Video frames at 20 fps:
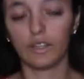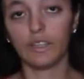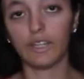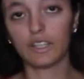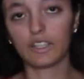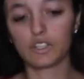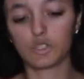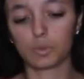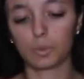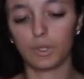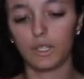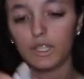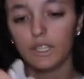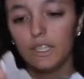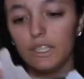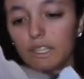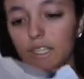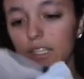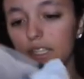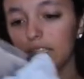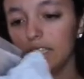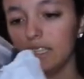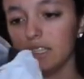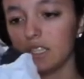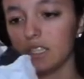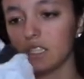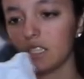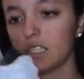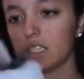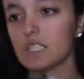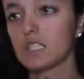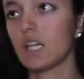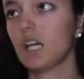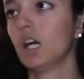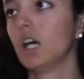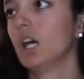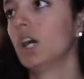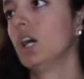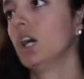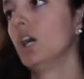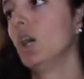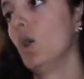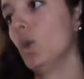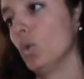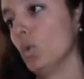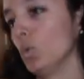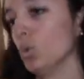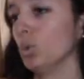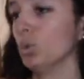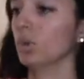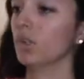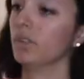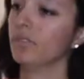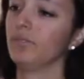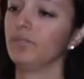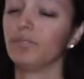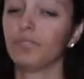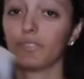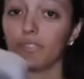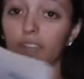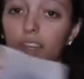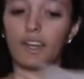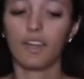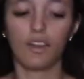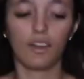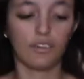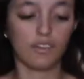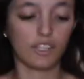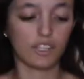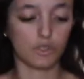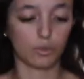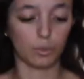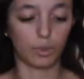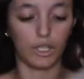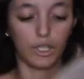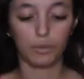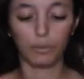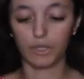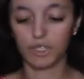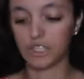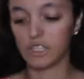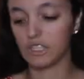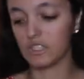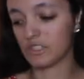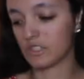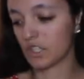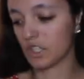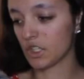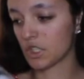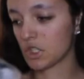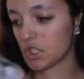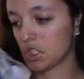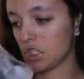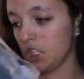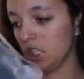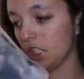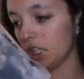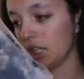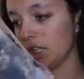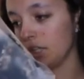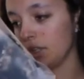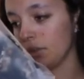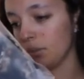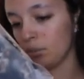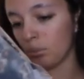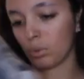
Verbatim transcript: The next one is ooh, this one, which is Cheetah